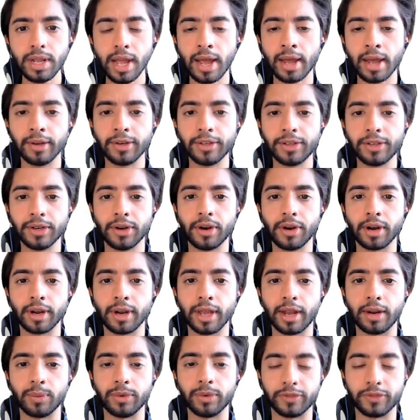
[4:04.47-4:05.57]
And here
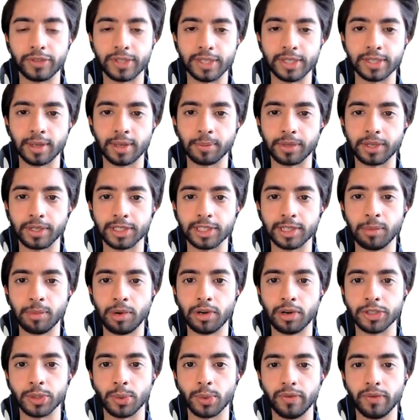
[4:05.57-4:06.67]
again, we see something
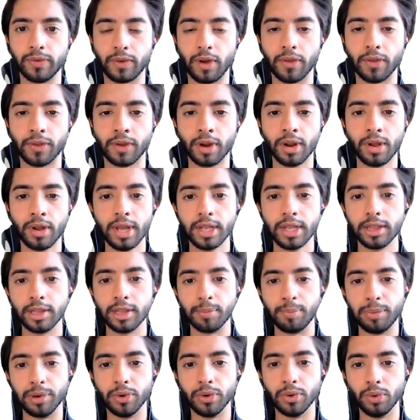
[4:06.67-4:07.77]
similar. So we've got the
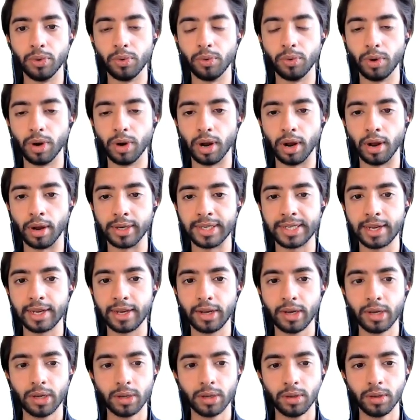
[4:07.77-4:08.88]
blue
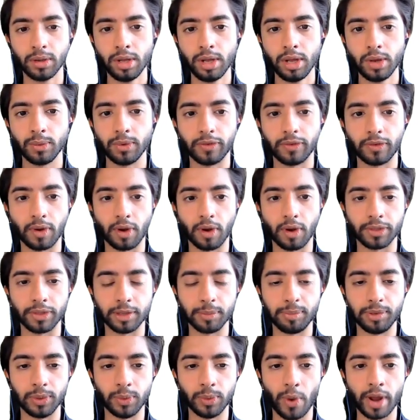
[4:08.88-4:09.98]
tail, we've got
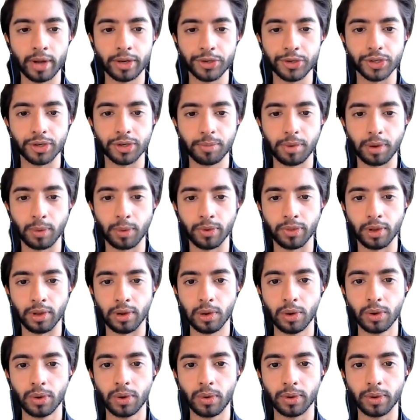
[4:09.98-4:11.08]
the blue engine, but with a
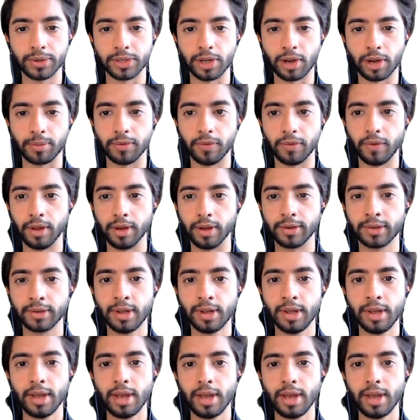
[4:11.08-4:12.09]
logo on top of it.